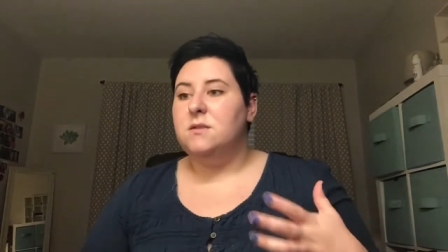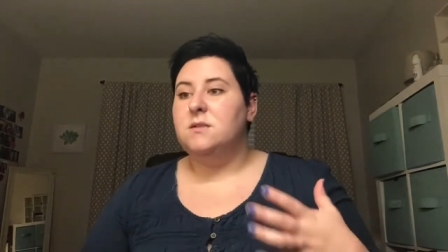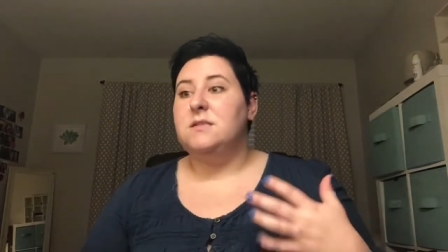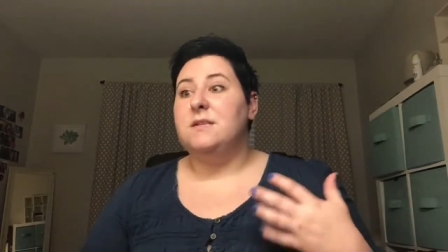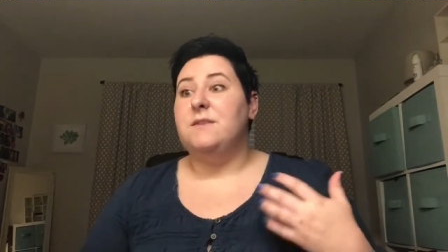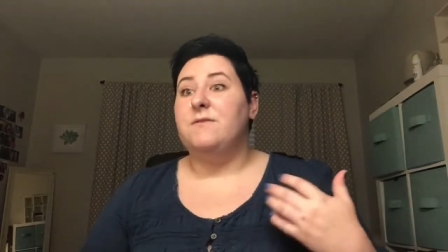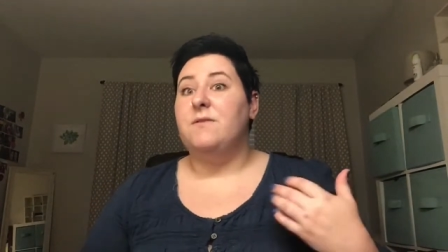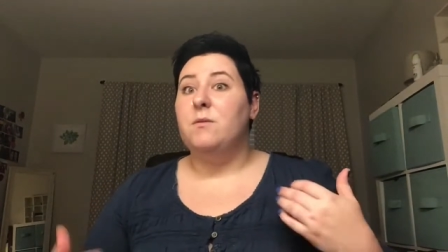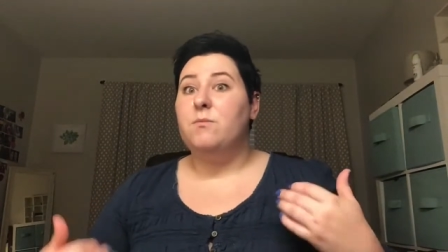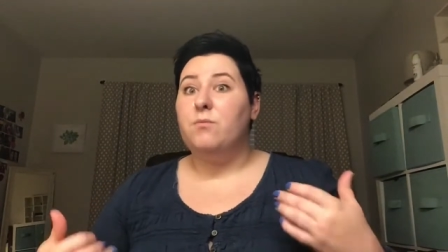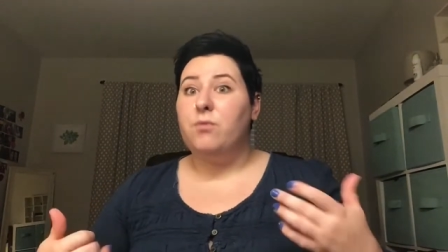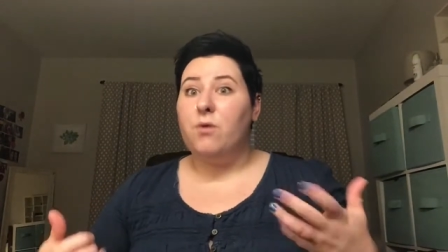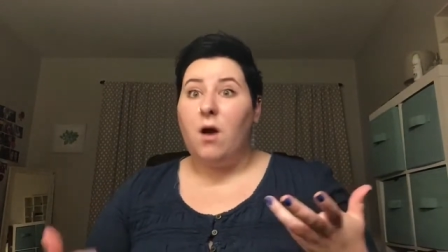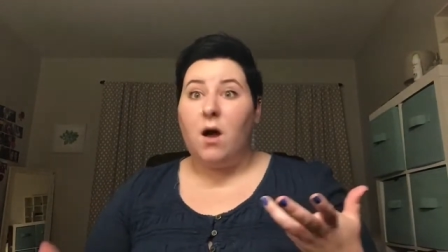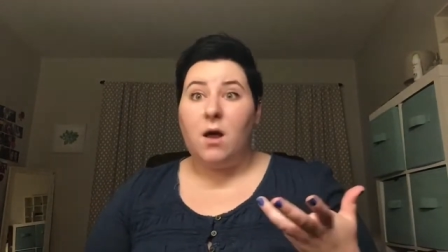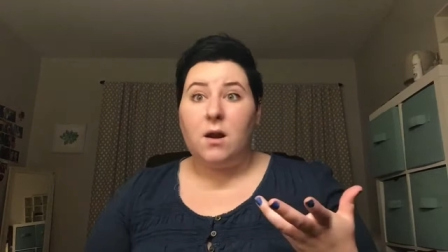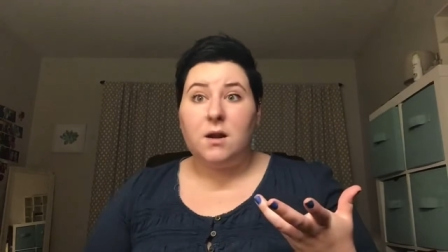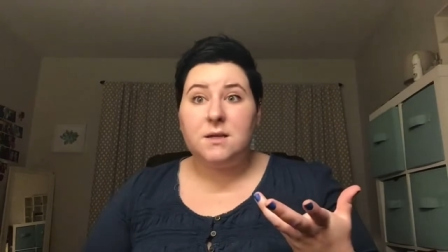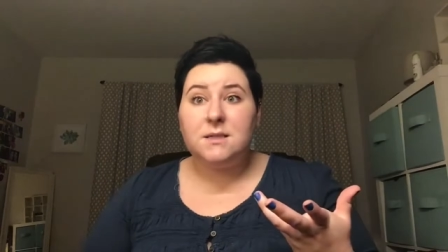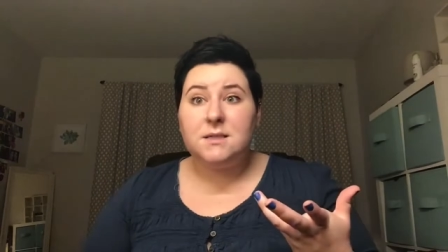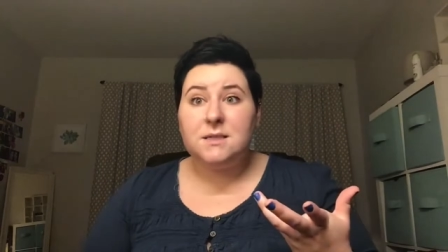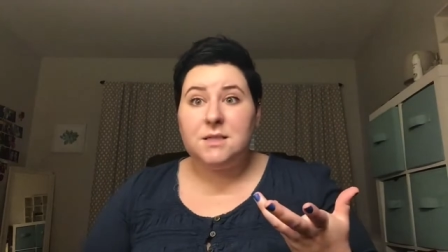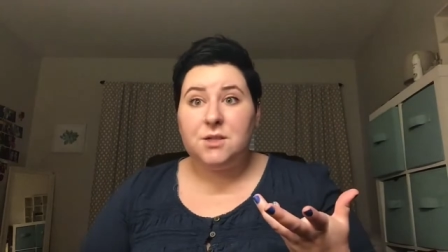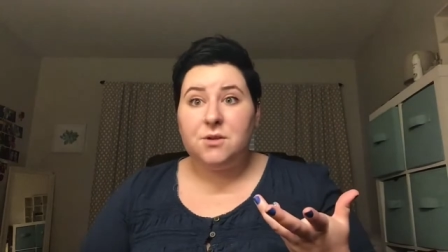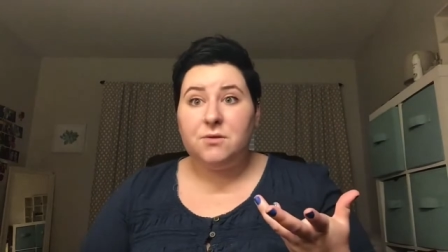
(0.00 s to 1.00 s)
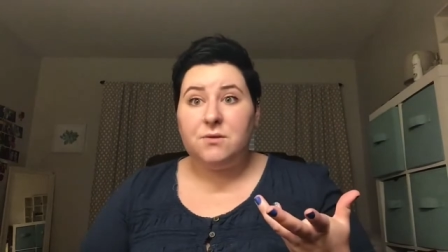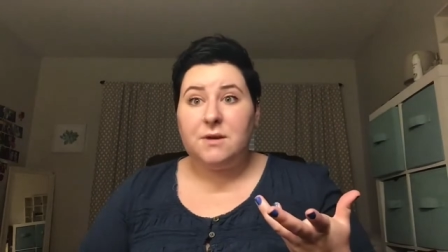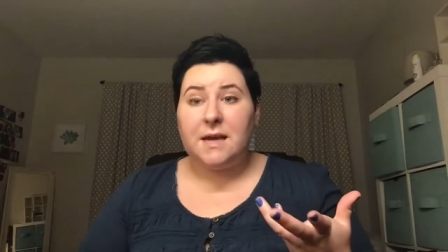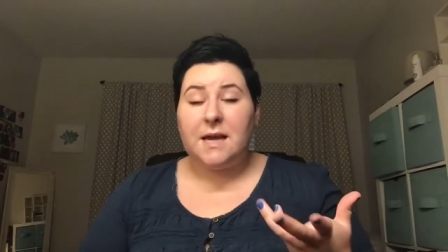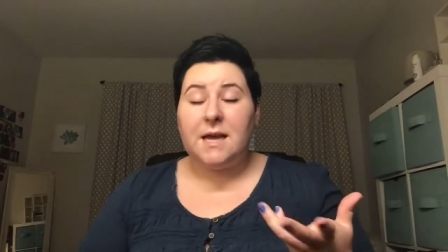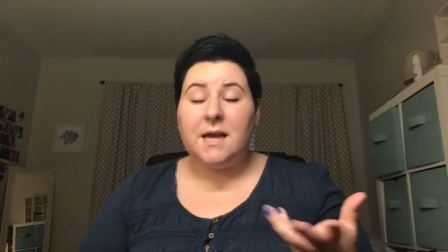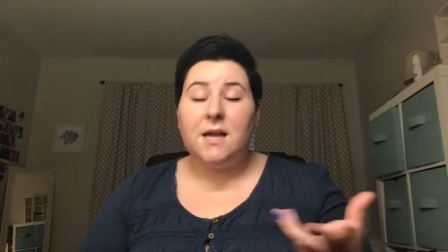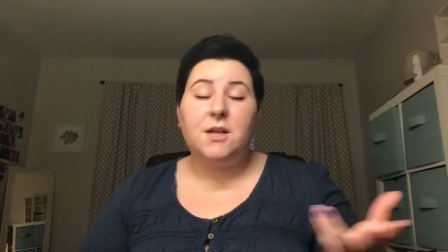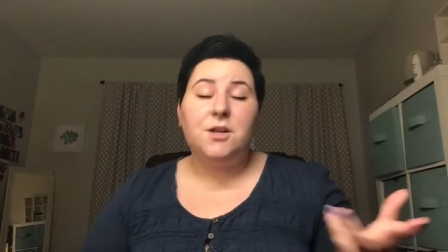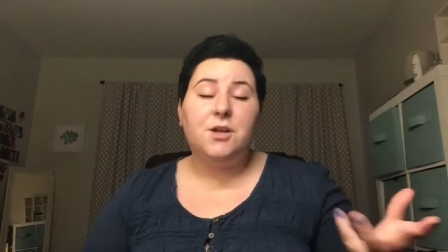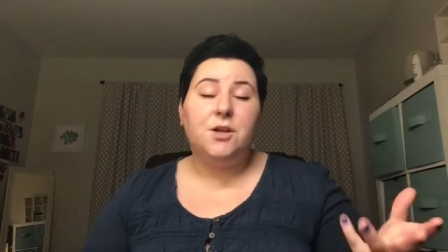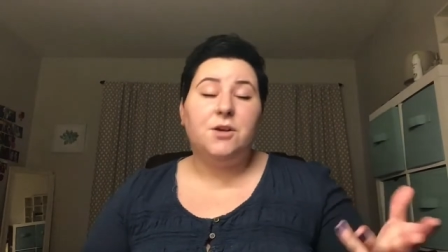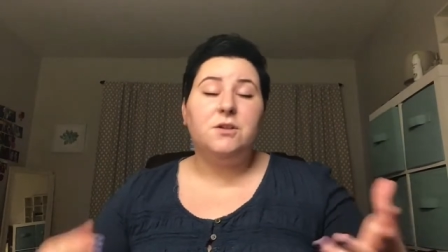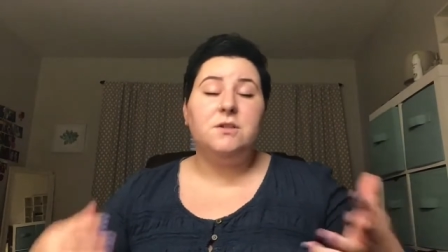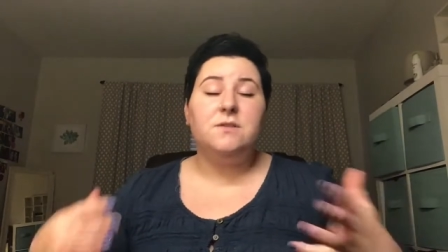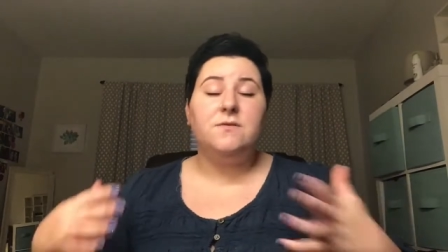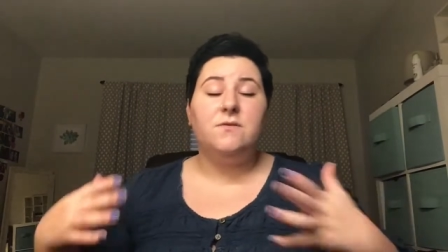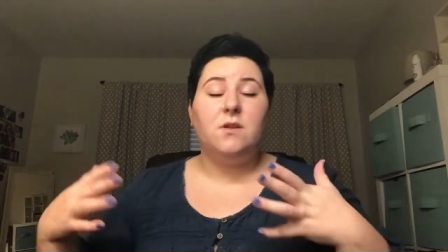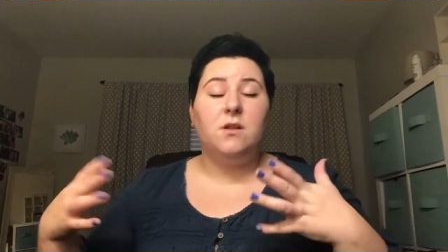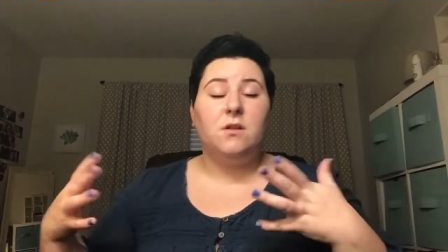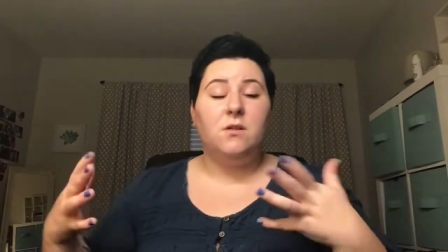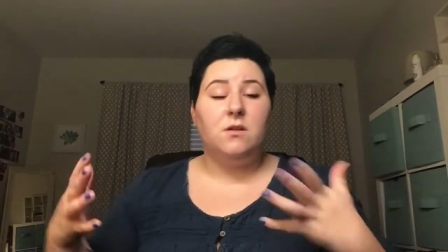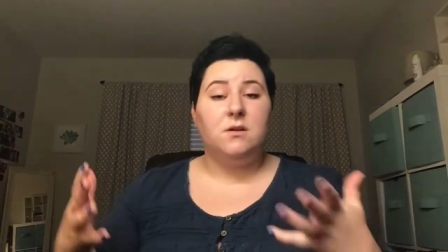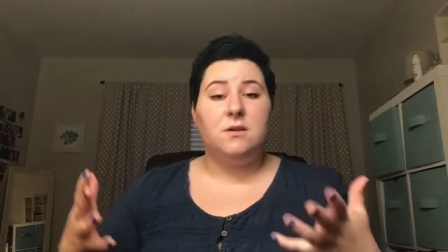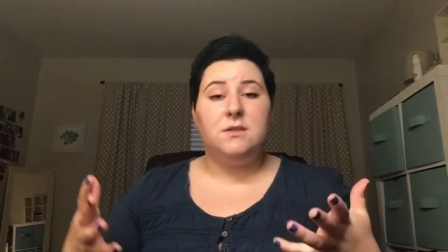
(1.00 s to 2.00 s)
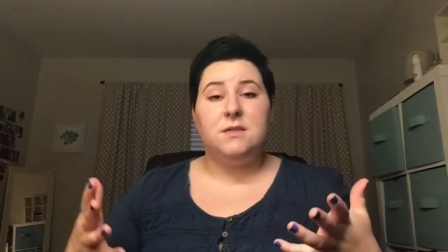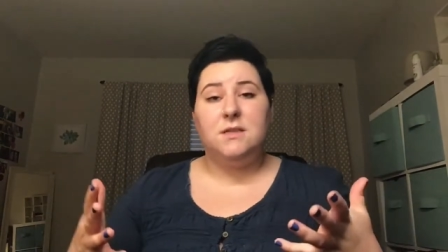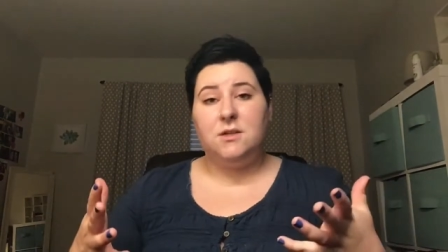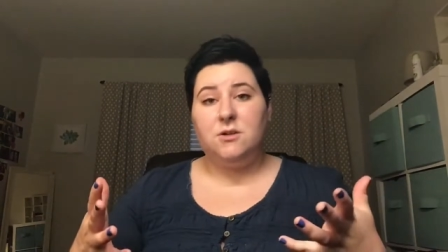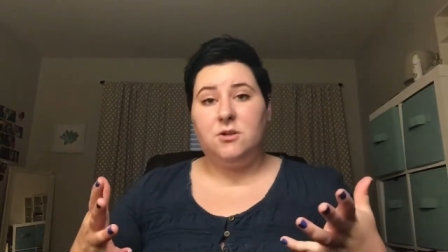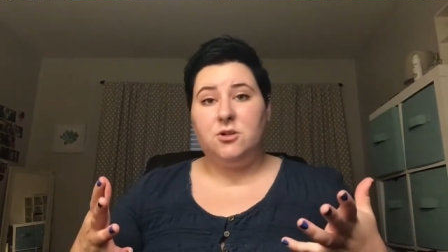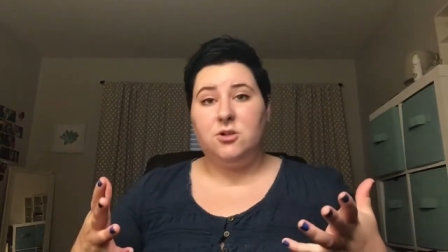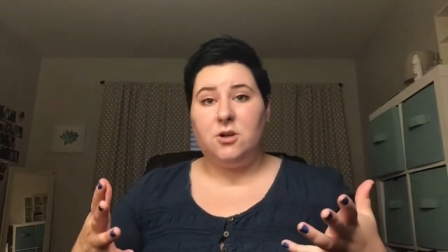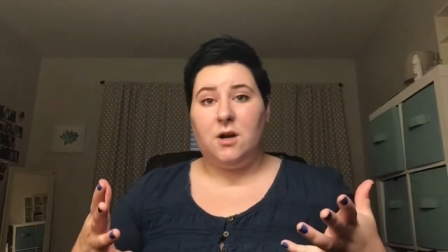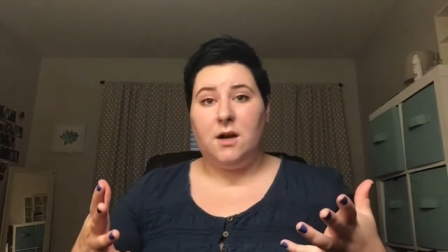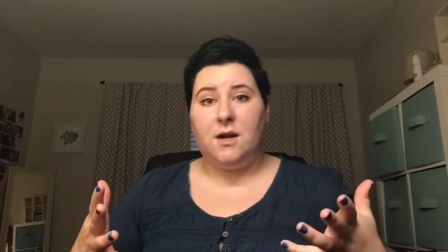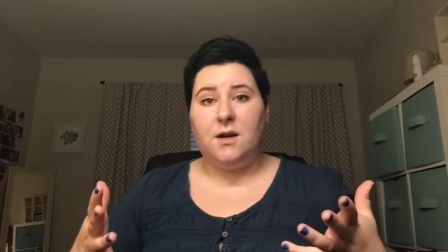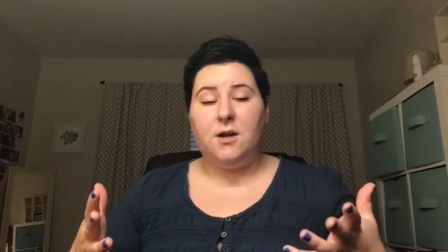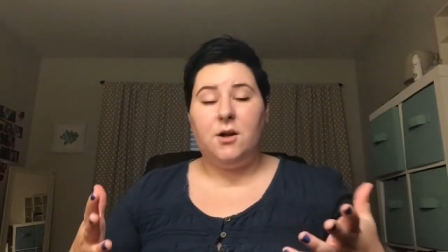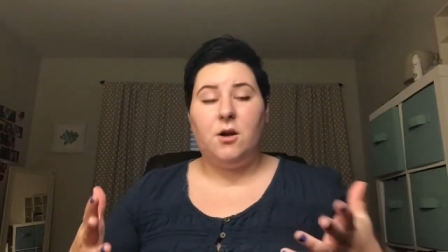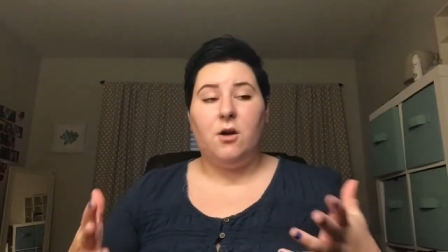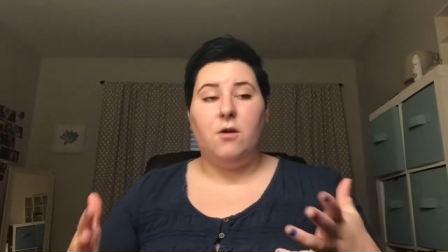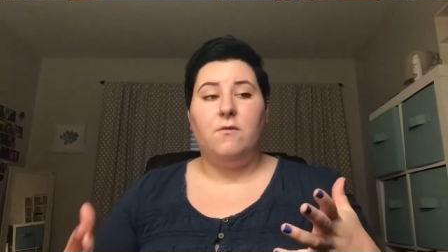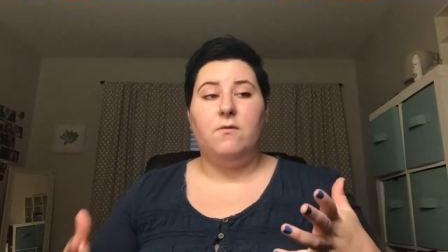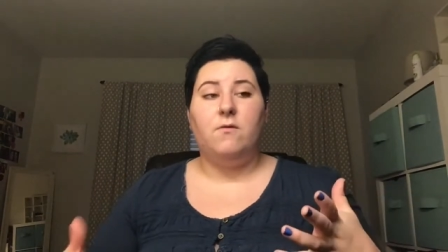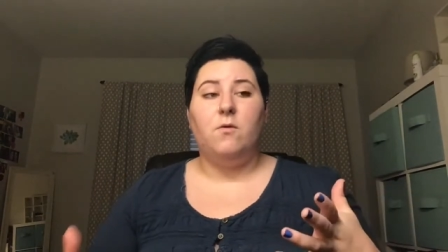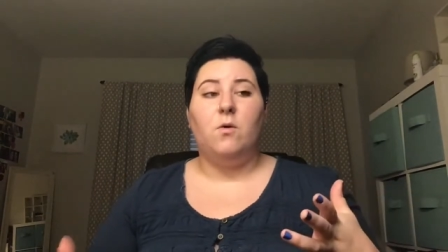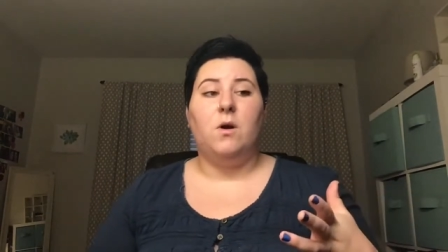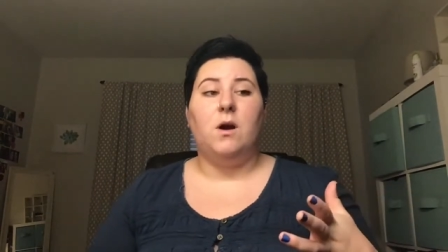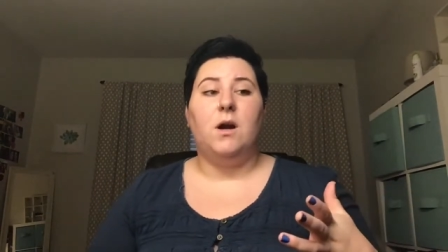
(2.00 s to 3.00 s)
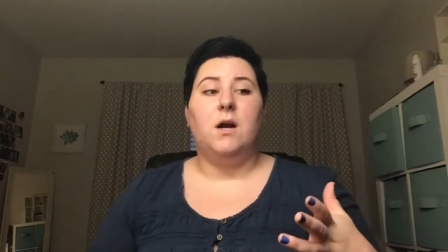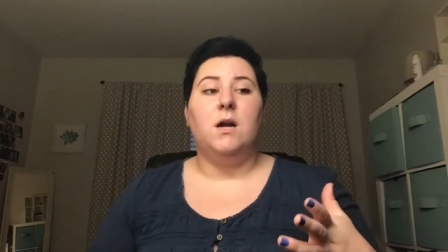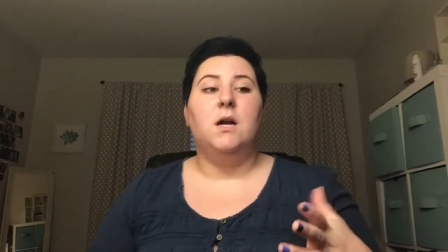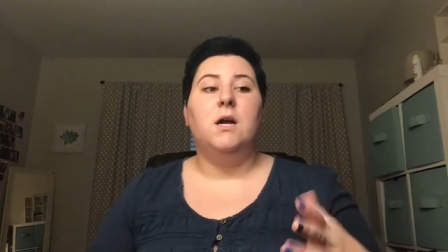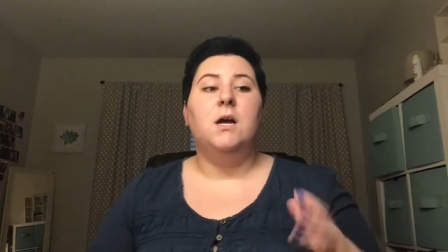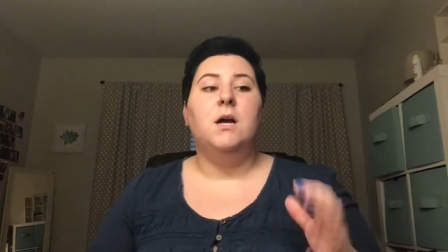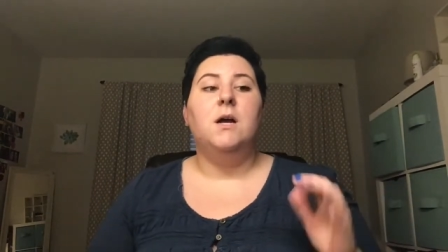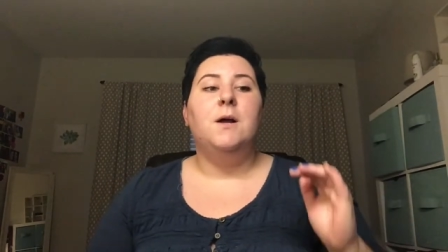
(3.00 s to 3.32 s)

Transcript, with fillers: different products that you can use for the looks that you're trying to go for,